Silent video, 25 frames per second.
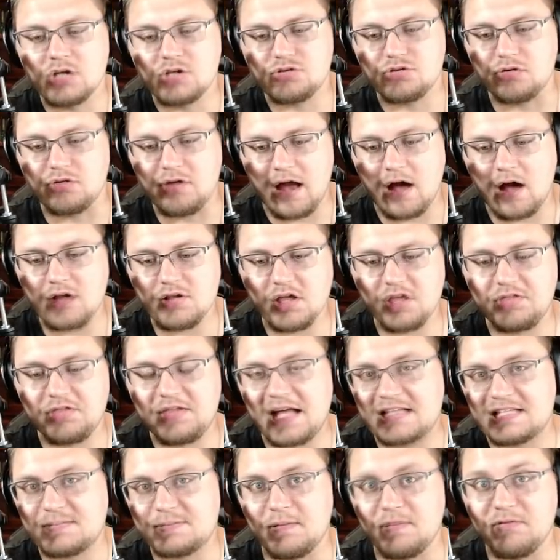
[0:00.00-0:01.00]
So now that
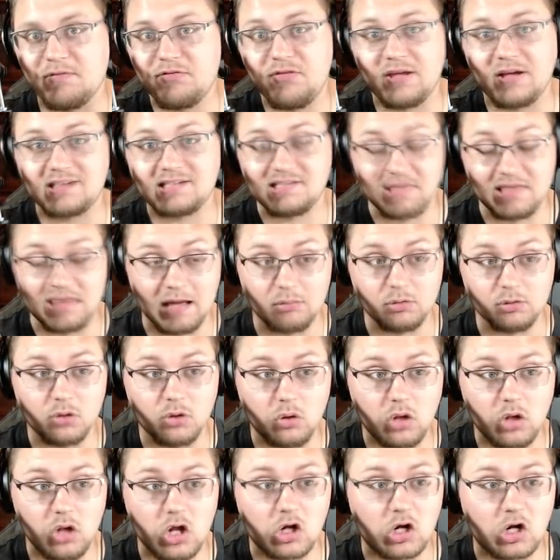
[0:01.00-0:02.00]
that's been fixed, that will no
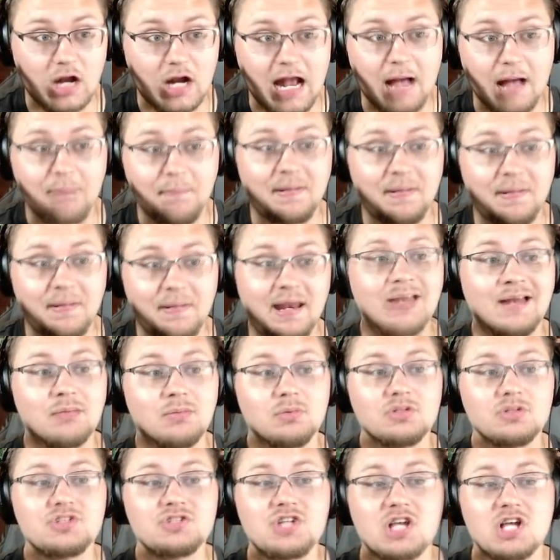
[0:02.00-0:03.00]
longer happen, and it
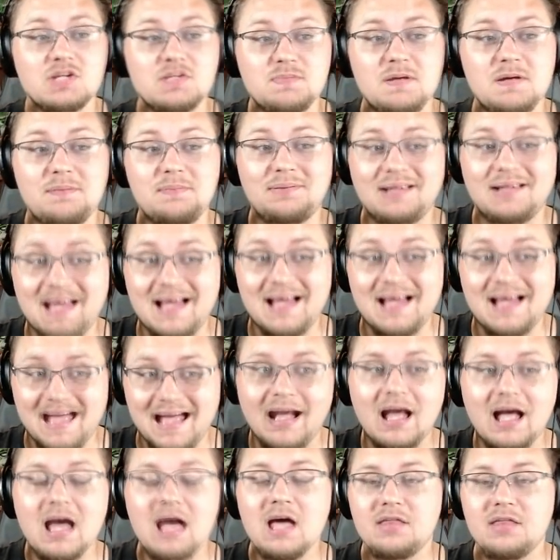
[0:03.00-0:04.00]
will just be
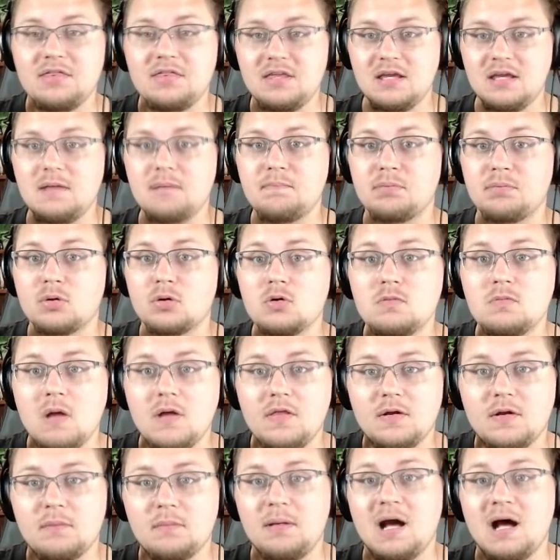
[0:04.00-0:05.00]
playing the
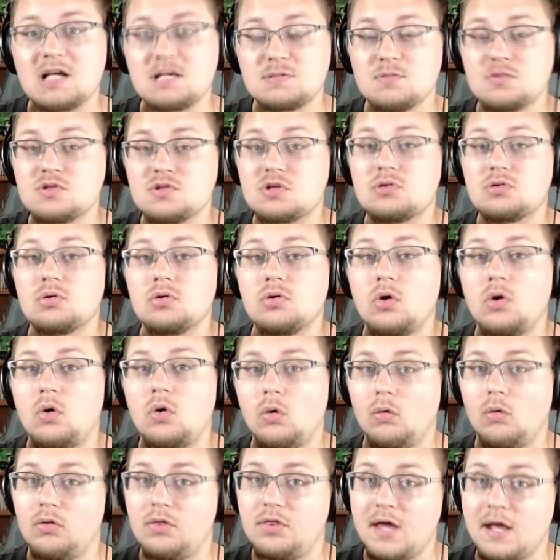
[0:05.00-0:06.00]
Broodmother boss music through the
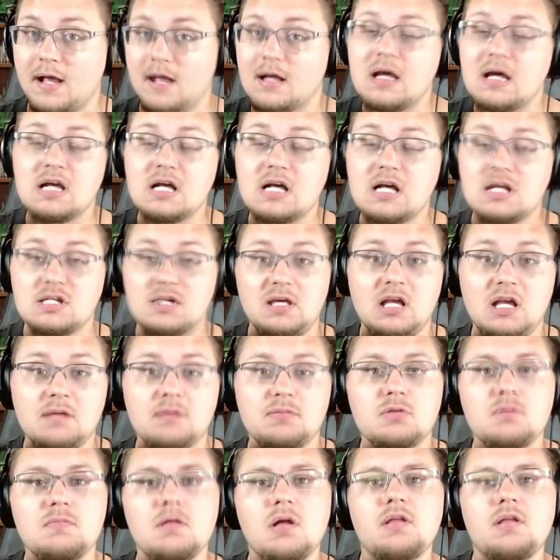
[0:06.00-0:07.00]
whole thing. Speaking of
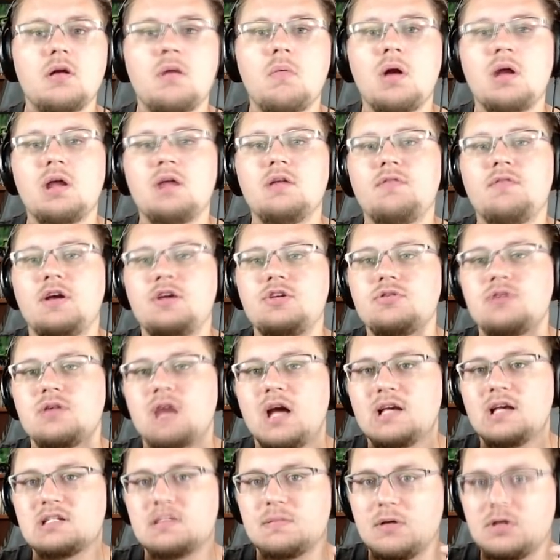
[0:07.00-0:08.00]
Broodmother, I want to invite you
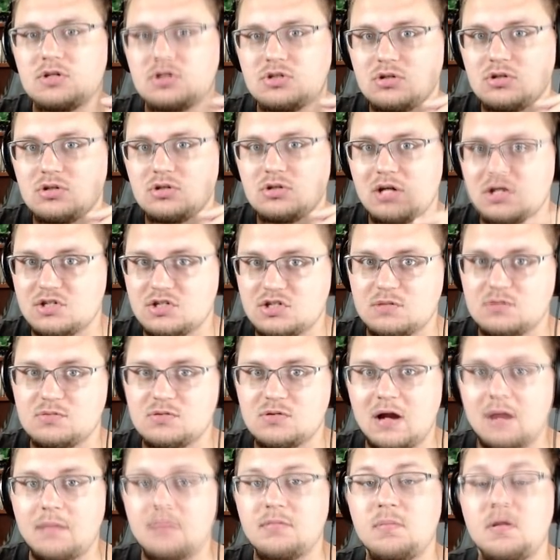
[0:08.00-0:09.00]
guys to make sure you guys are
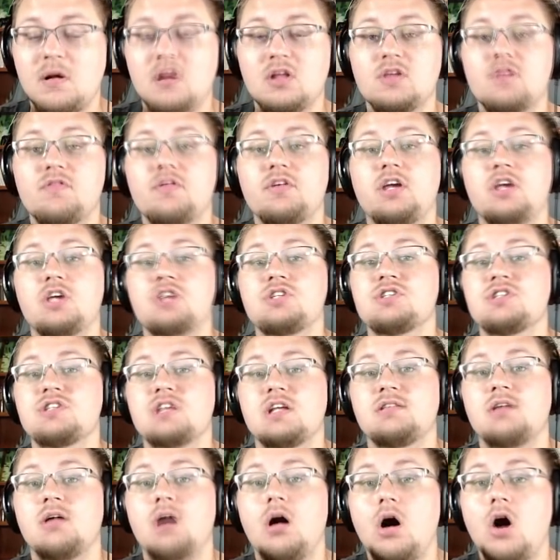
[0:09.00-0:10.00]
subscribed to bell notifications
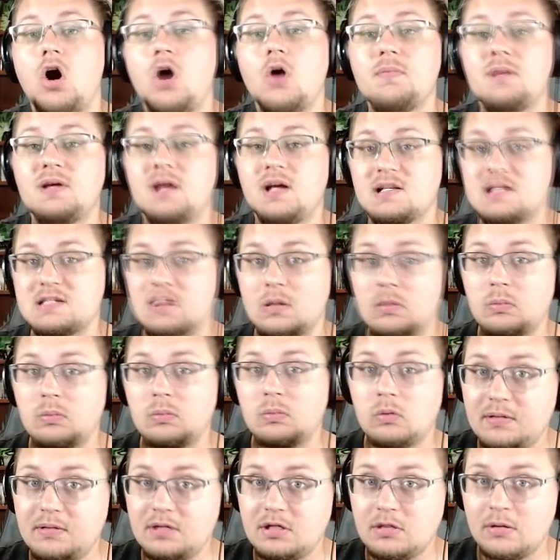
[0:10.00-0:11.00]
set to all, because I
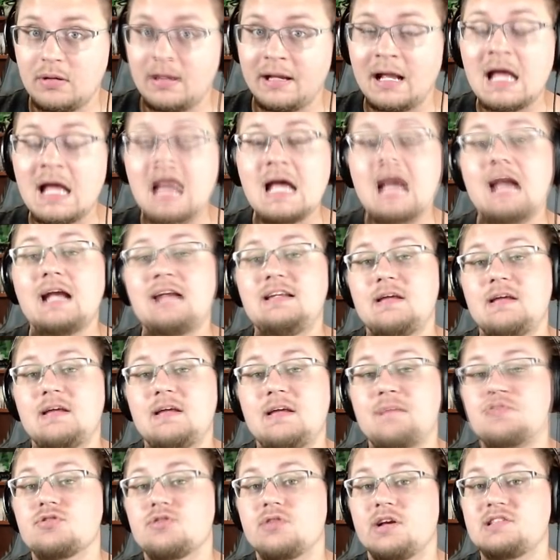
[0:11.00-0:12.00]
will be doing a tips
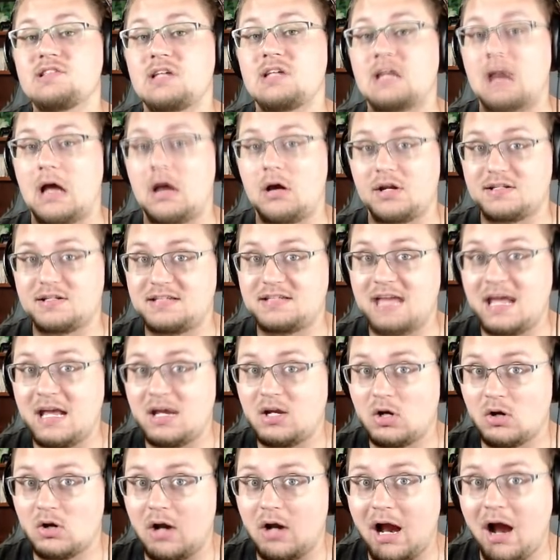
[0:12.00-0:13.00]
and tricks on how to take
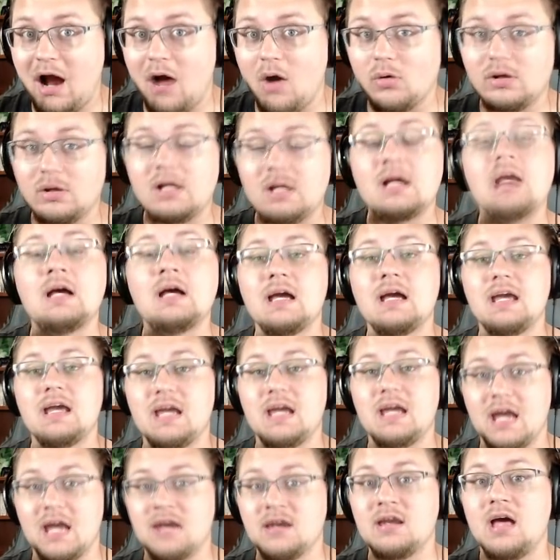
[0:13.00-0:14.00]
her out
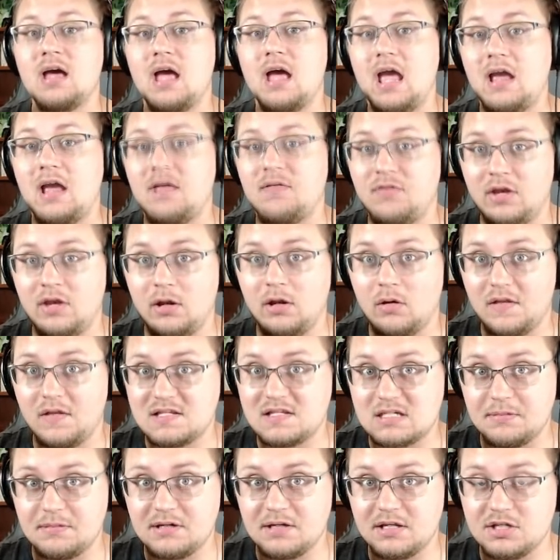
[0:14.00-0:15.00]
in a video that's
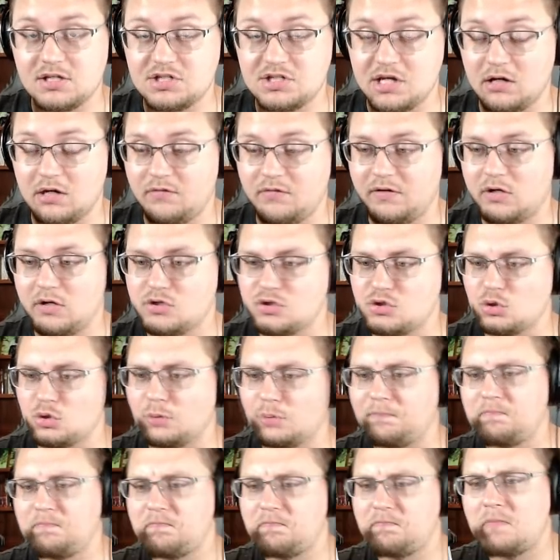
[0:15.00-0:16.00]
coming to the channel very
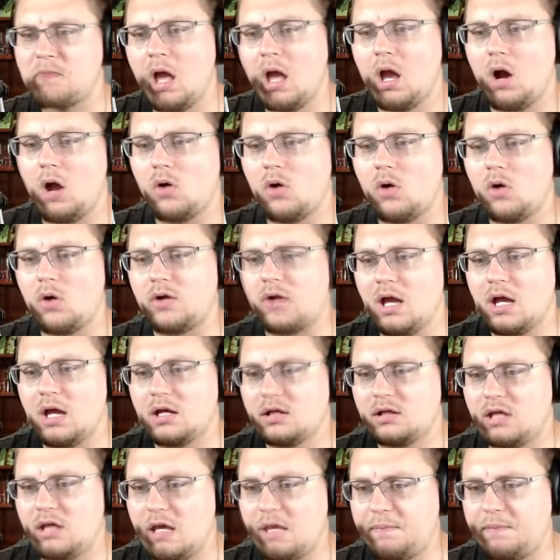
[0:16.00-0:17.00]
soon. Okay,
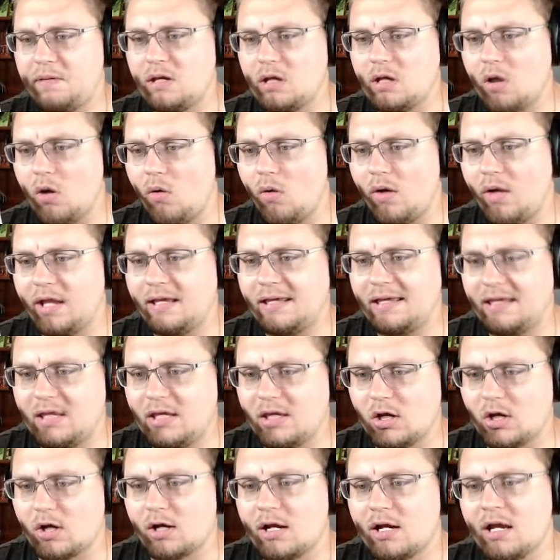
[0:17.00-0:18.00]
keeping going
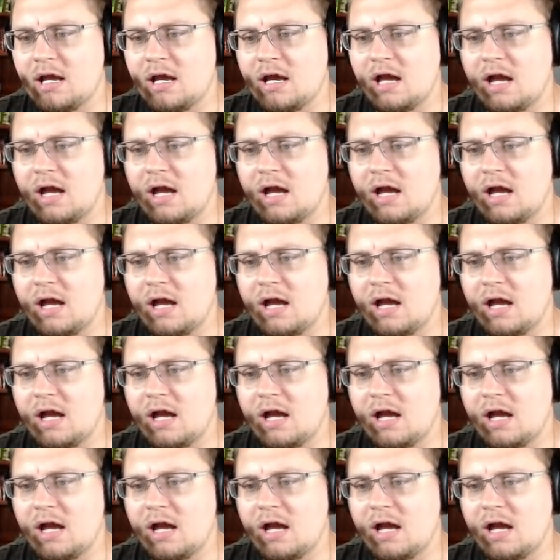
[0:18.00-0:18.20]
here.